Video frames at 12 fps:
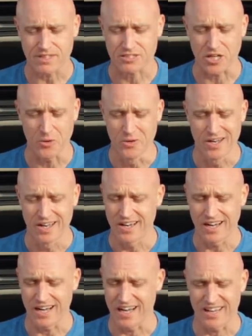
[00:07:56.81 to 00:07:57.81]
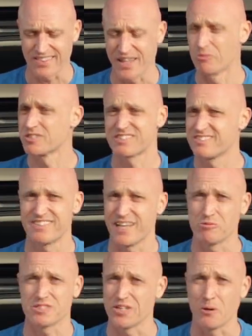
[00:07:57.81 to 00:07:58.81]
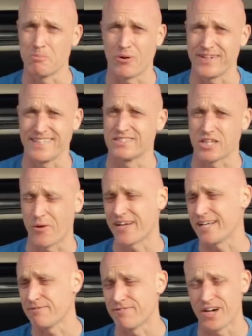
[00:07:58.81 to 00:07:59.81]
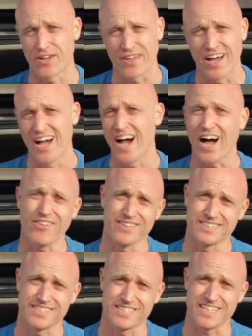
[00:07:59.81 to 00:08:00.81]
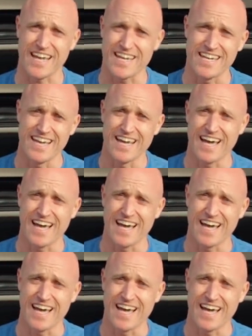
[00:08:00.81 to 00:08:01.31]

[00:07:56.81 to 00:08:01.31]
So there was no point in going any further other than to say,